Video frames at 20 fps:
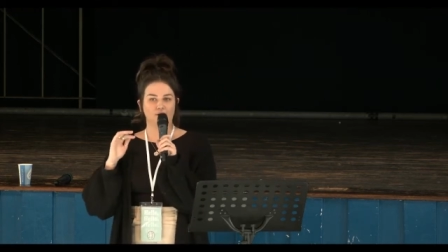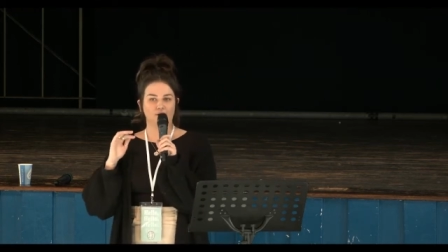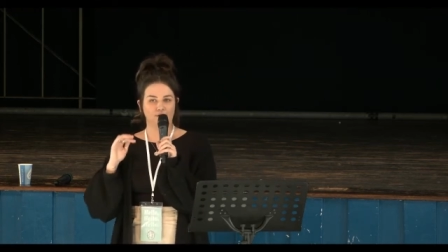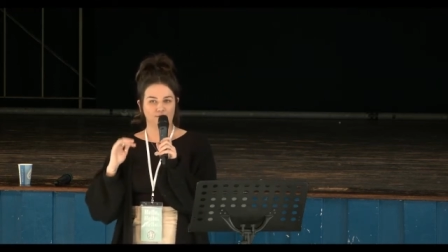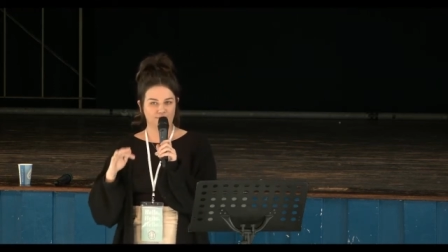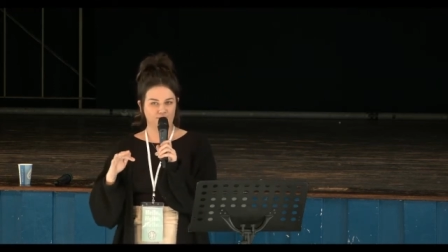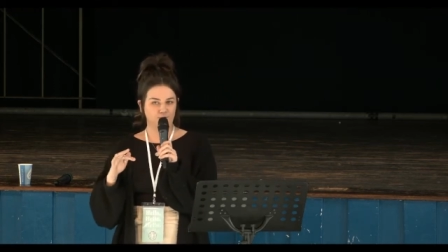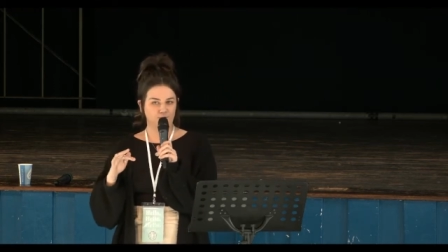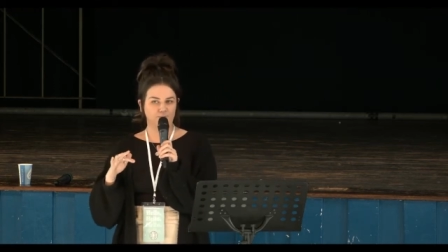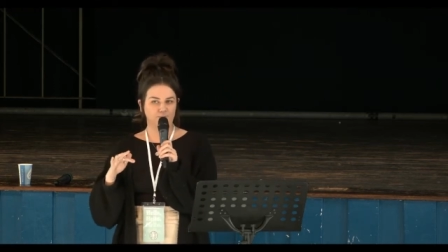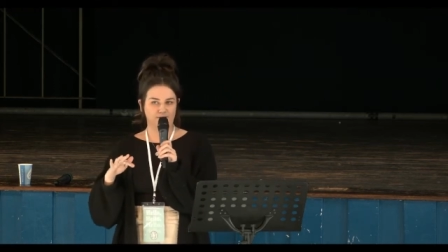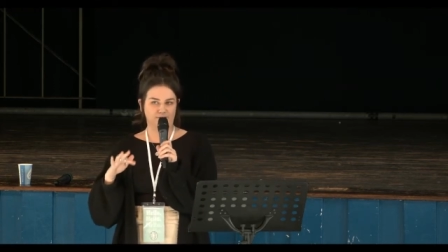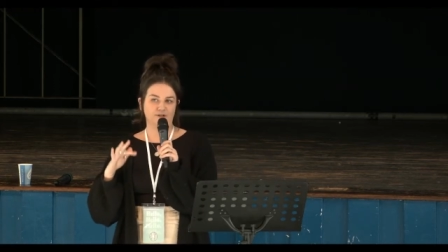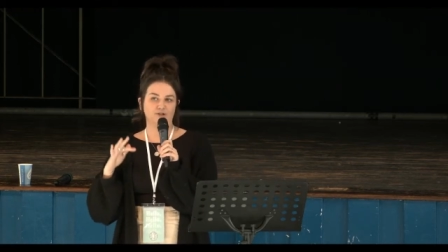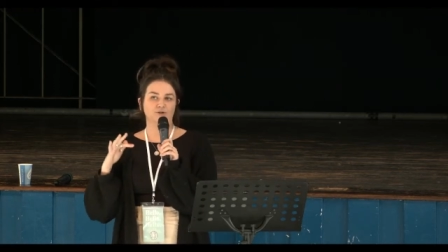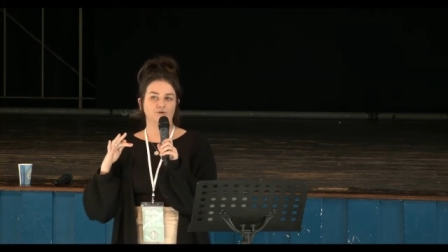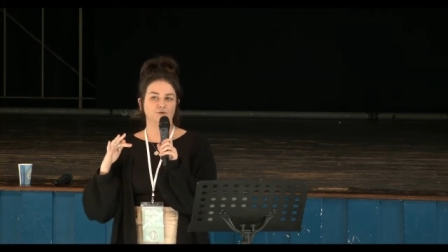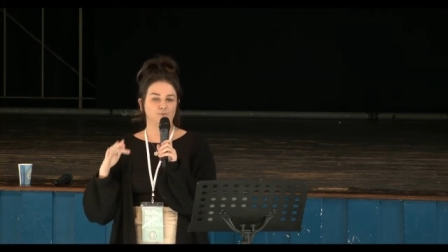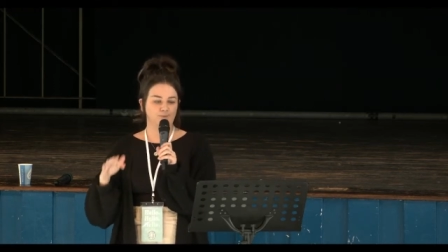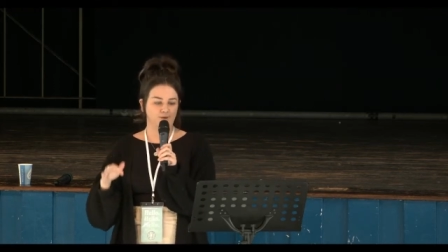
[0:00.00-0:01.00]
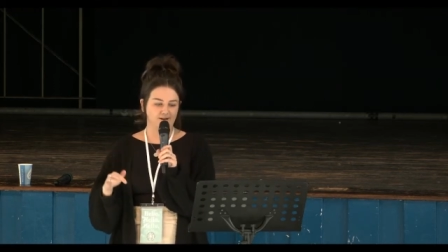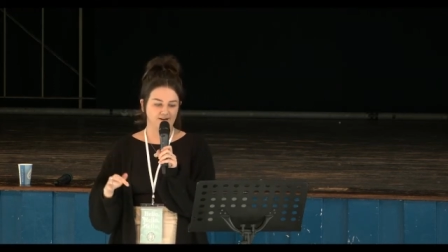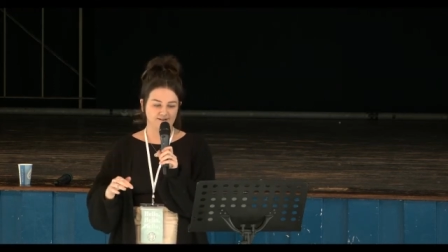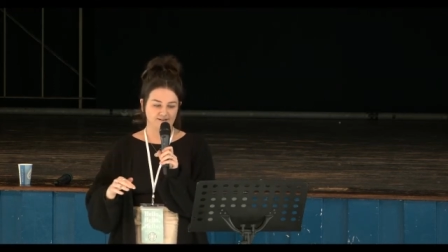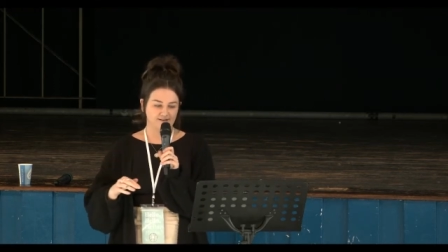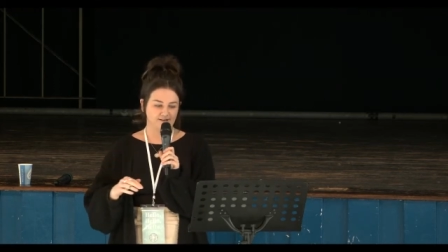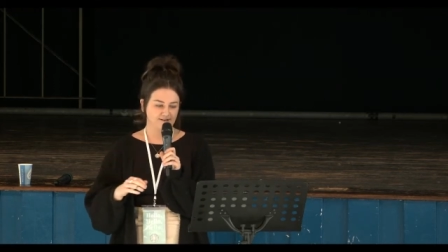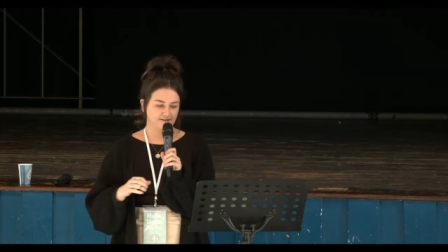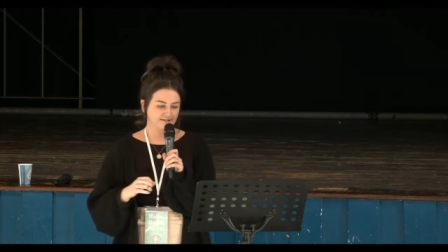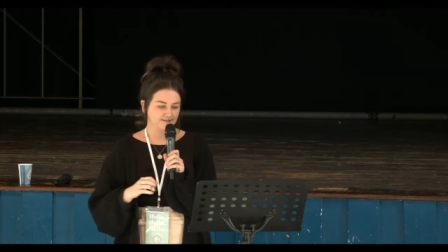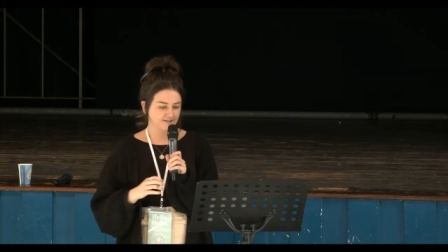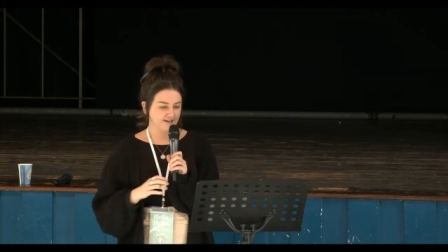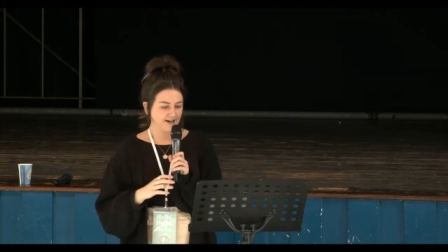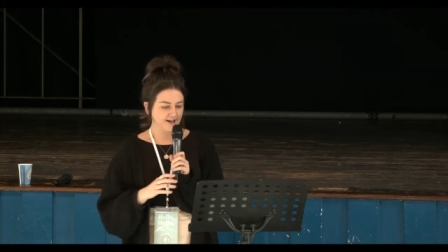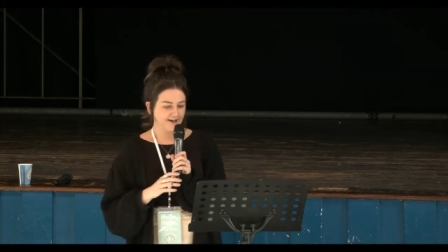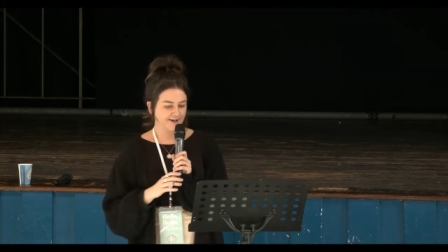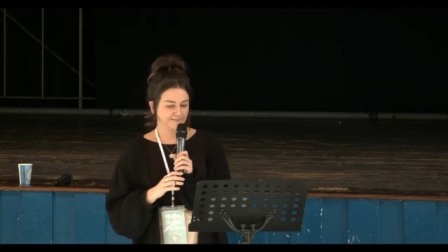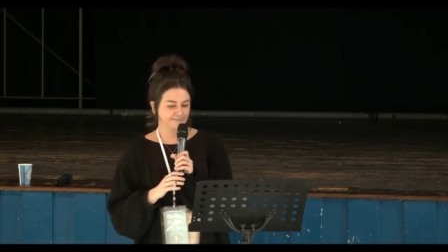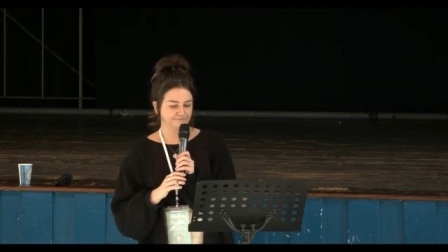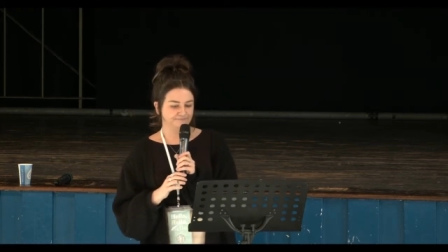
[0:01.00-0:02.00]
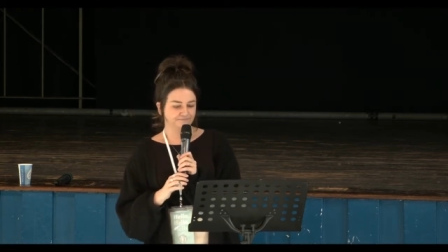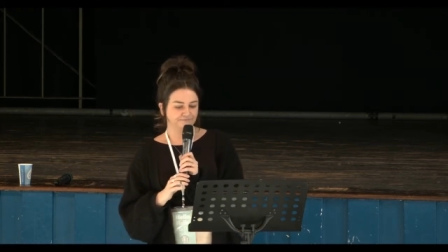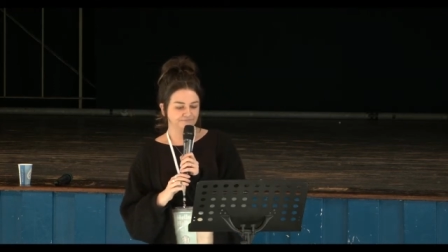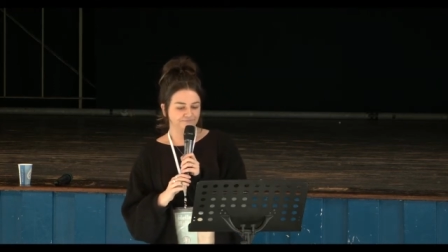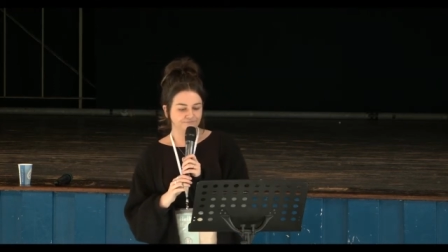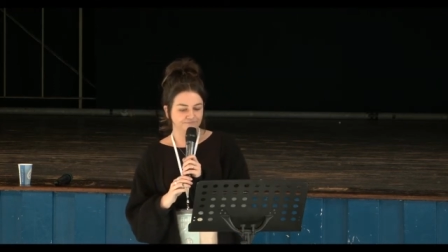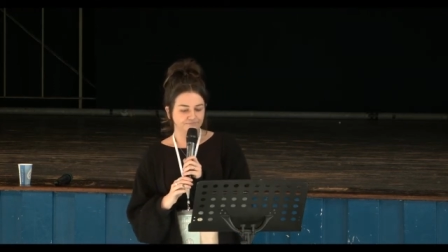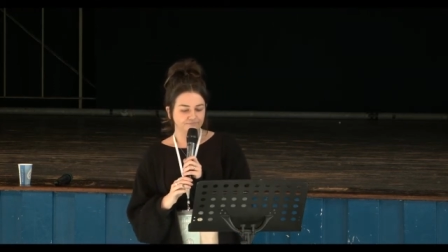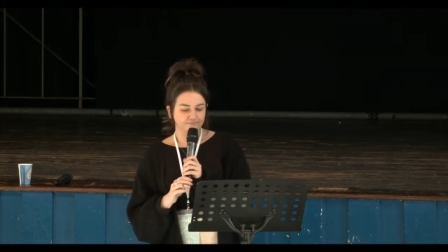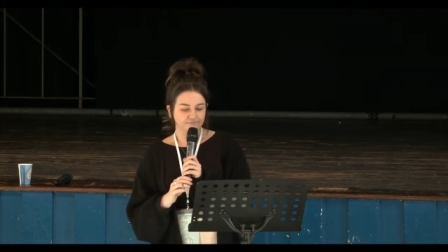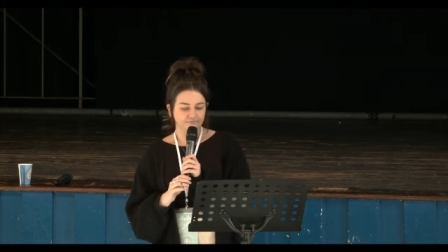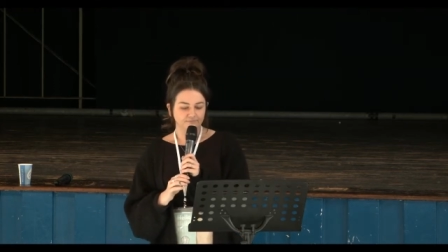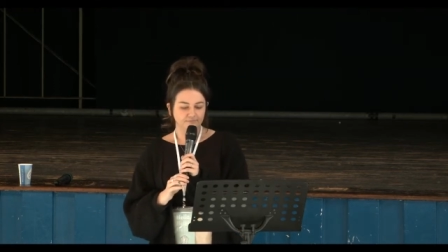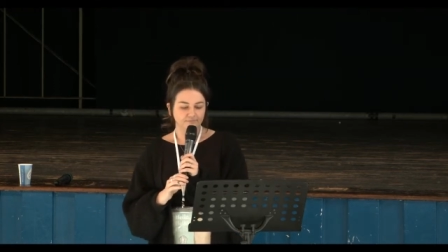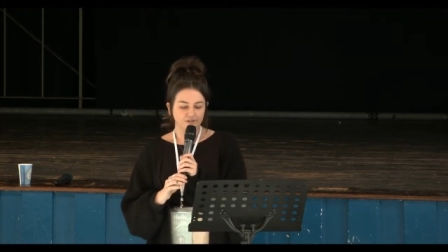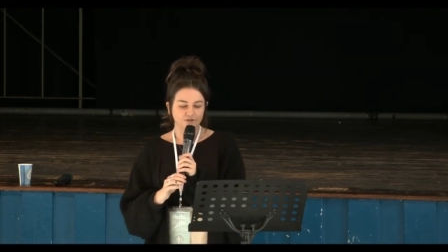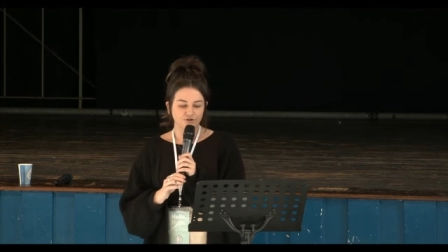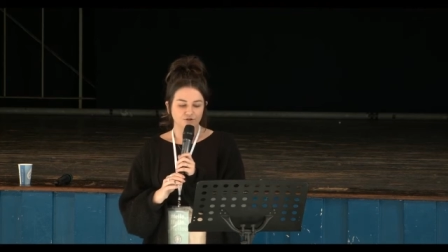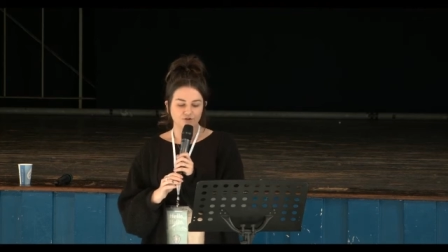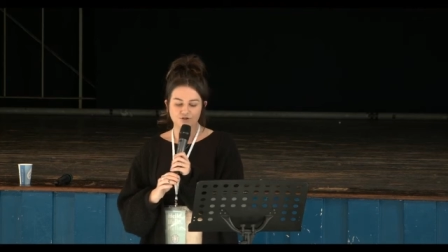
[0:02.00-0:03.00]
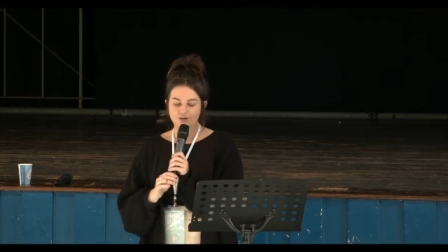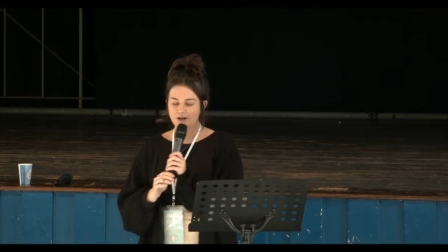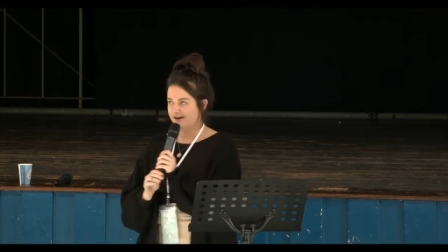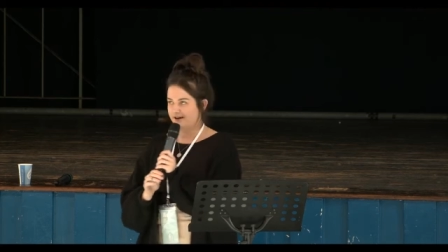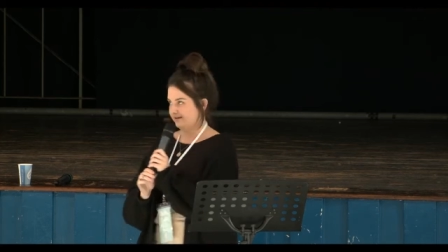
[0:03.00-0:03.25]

of spiritual blindness. Um, so,